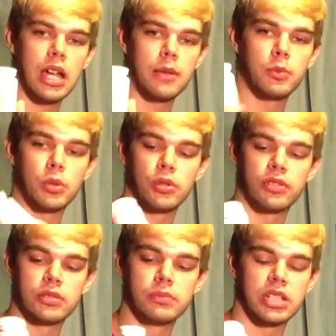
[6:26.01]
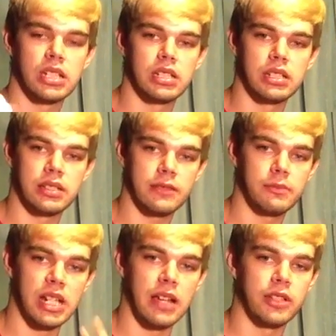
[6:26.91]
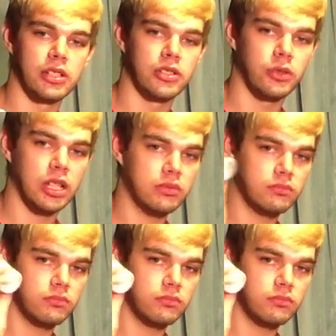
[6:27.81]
ibuprofen because I've been having Tuesday.